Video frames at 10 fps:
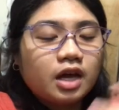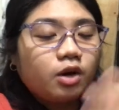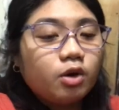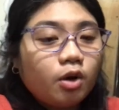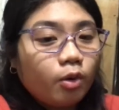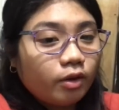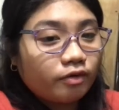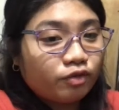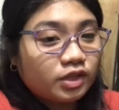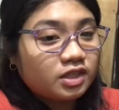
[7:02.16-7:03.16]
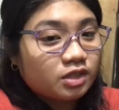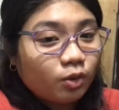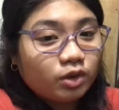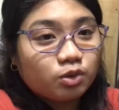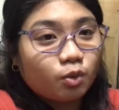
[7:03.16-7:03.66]
I don't know if this is
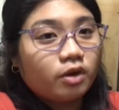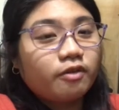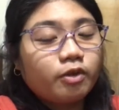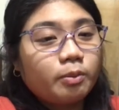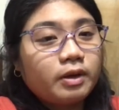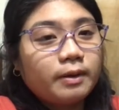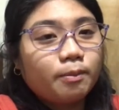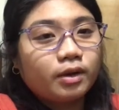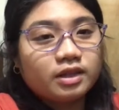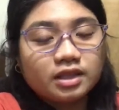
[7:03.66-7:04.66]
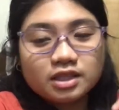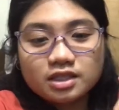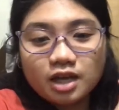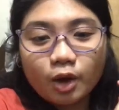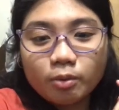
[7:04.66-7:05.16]
going to work for me, but this
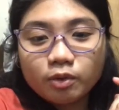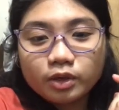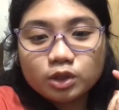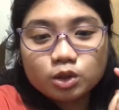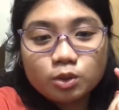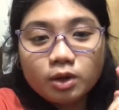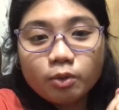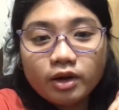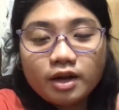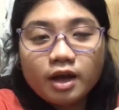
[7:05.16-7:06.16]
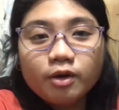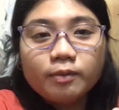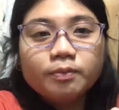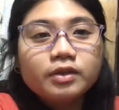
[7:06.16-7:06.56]
is how I'm going to do it right now.